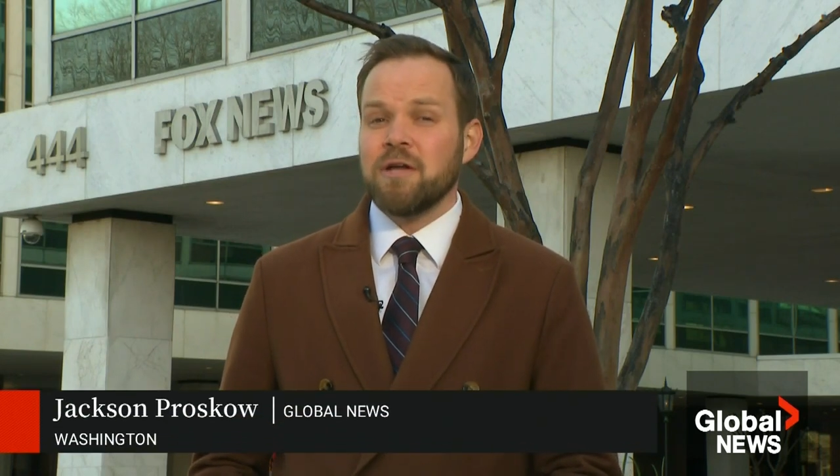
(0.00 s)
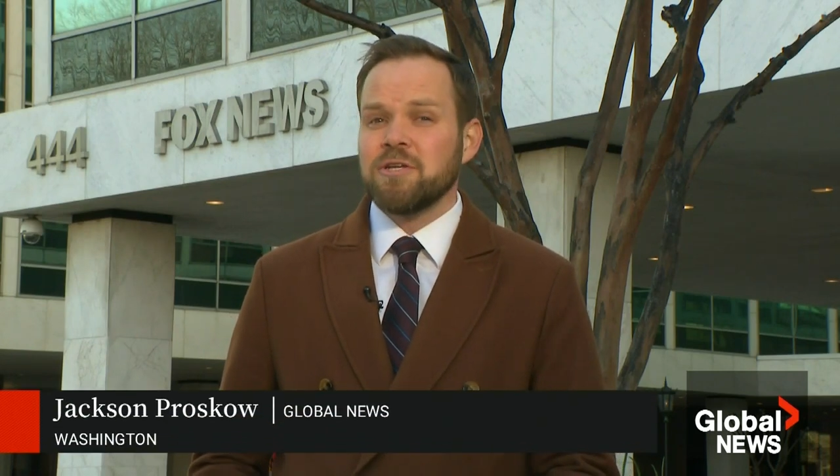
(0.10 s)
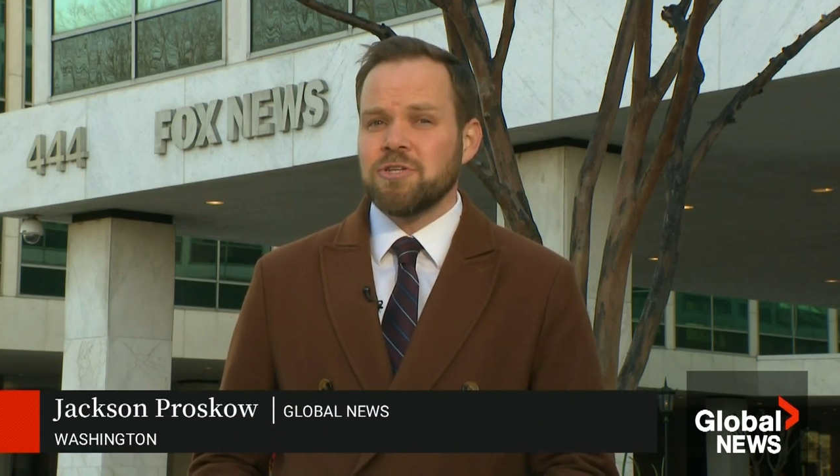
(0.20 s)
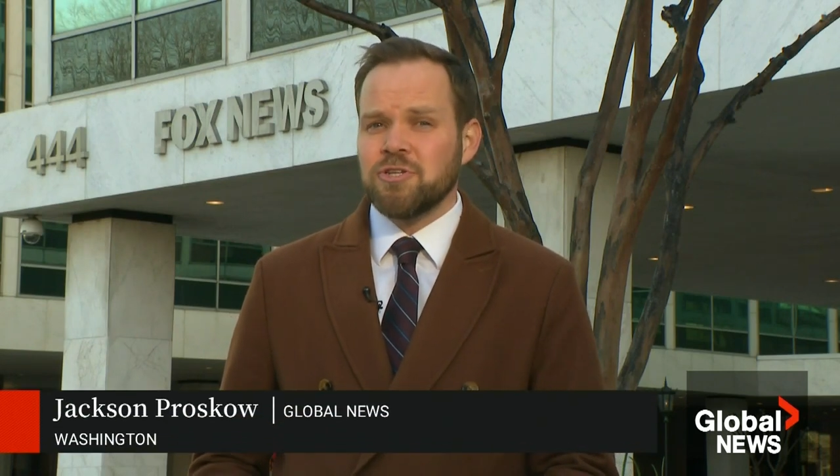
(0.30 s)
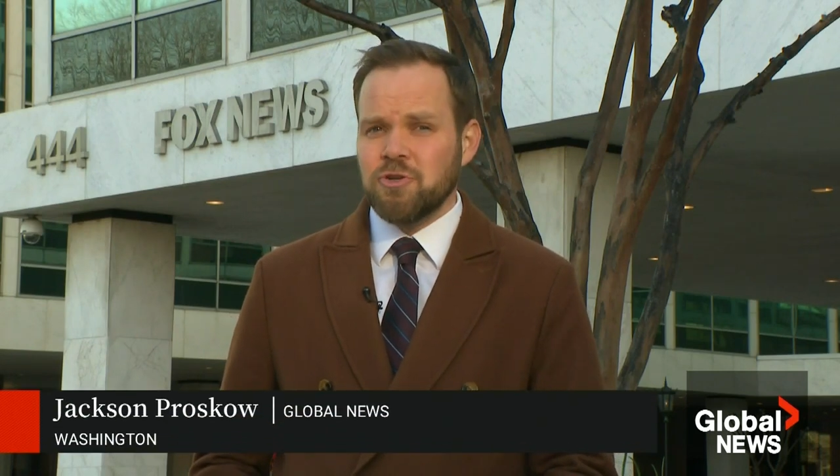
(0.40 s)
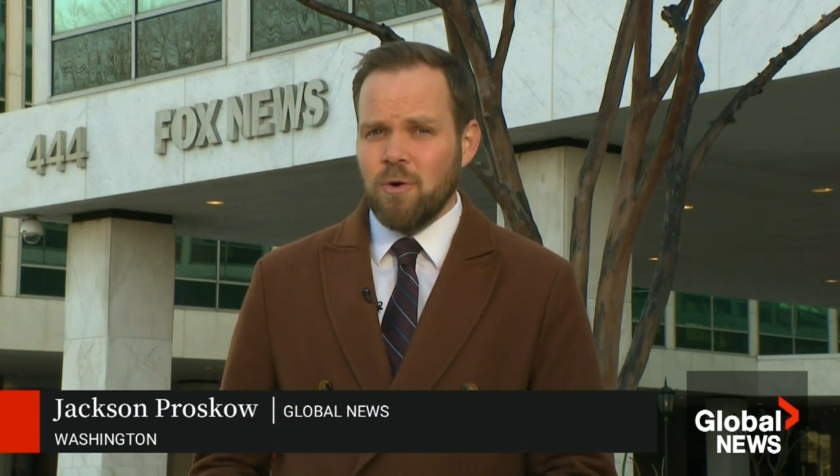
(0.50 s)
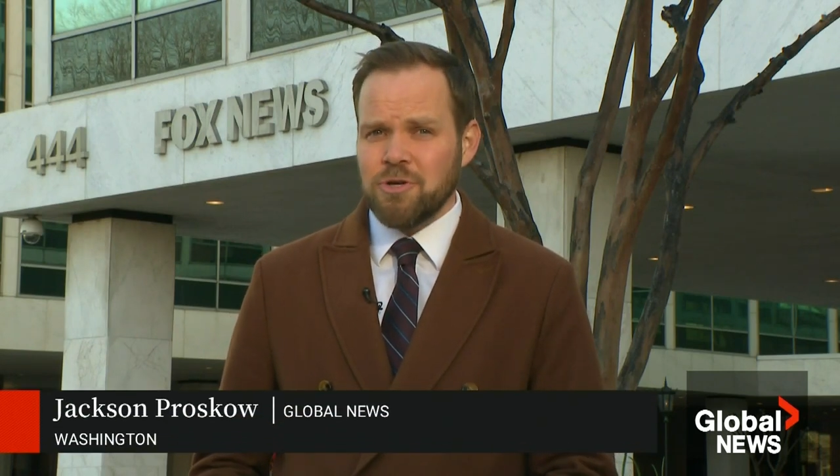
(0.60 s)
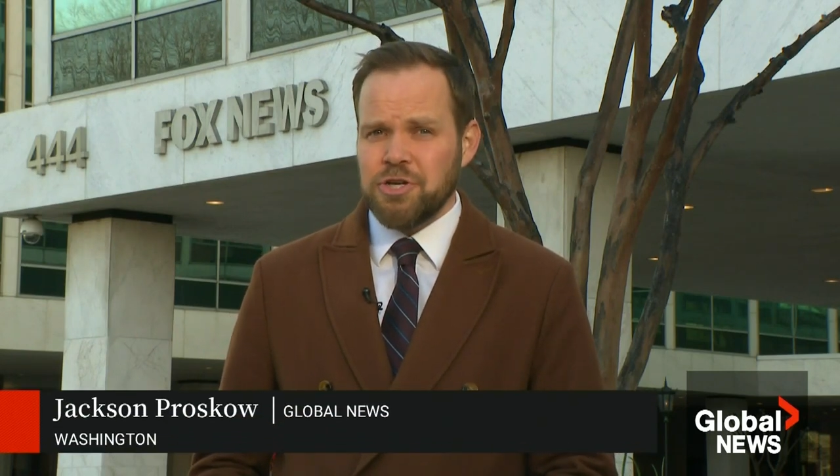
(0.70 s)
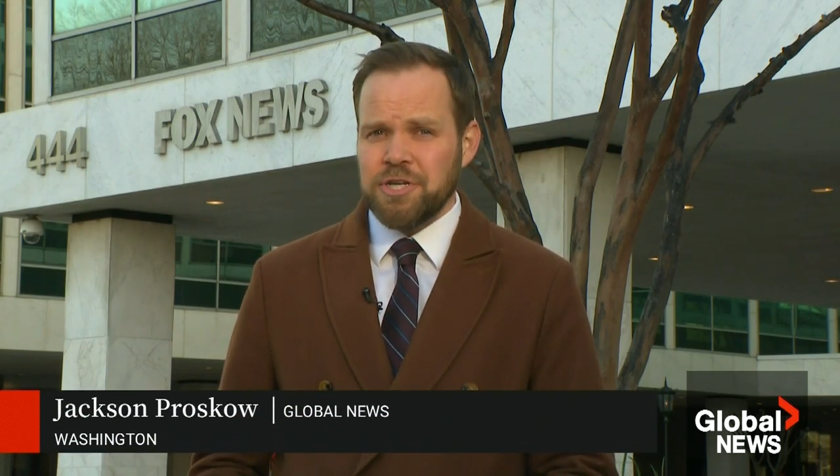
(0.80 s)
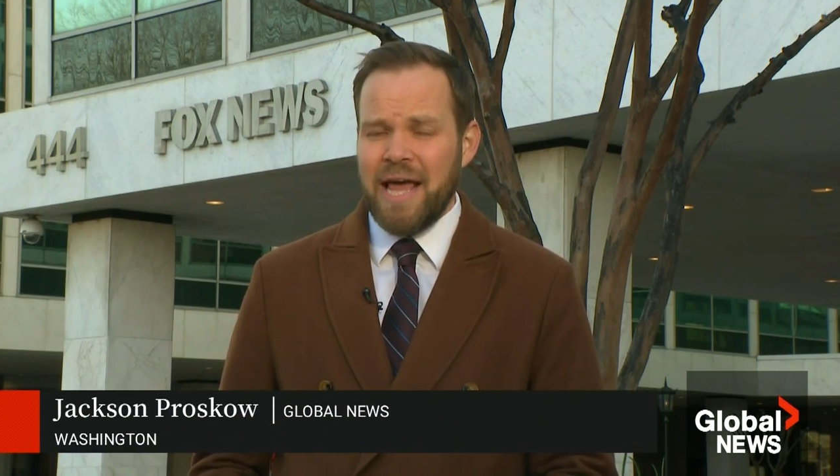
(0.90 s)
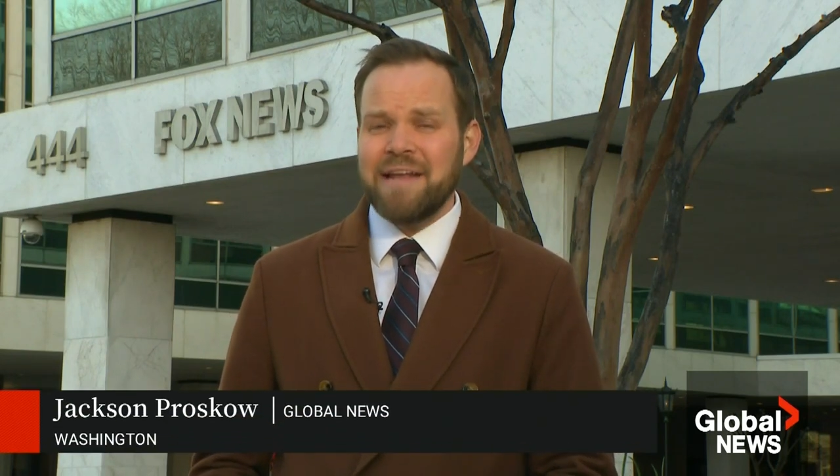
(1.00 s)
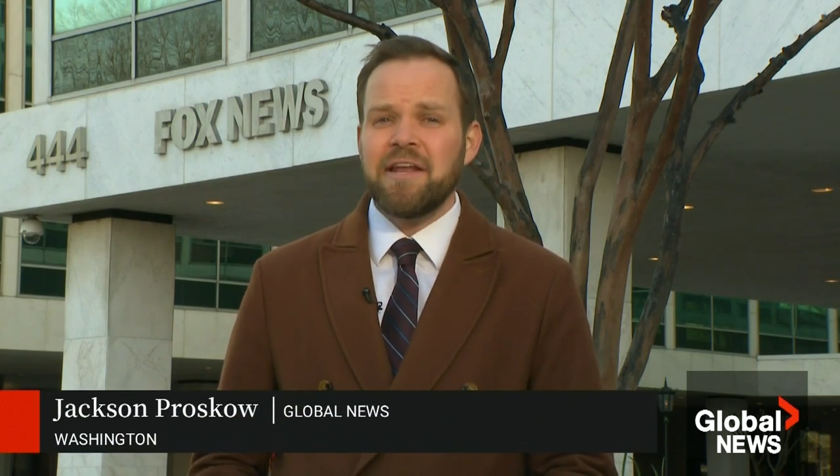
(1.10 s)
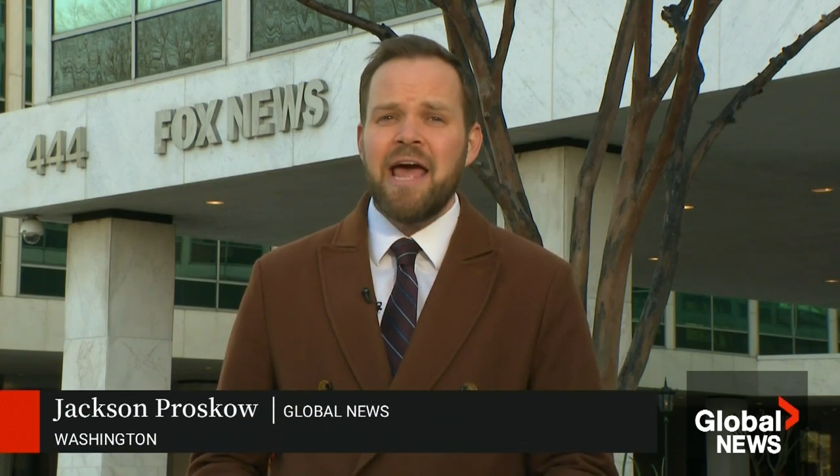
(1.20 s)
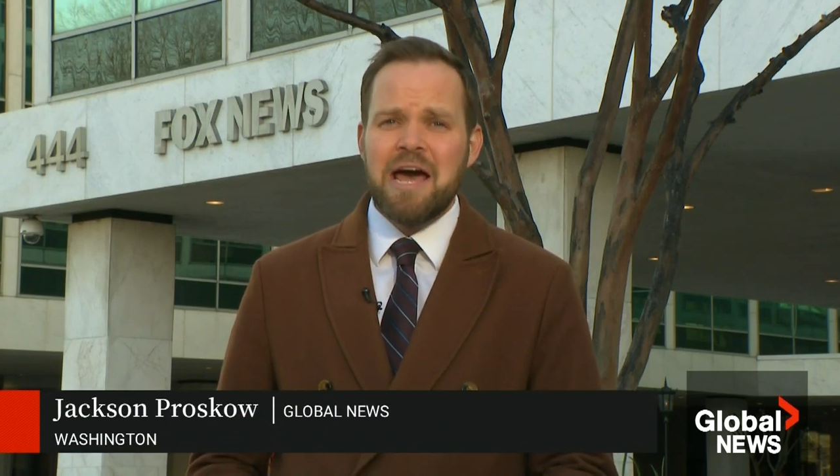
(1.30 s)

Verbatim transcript: a distortion and an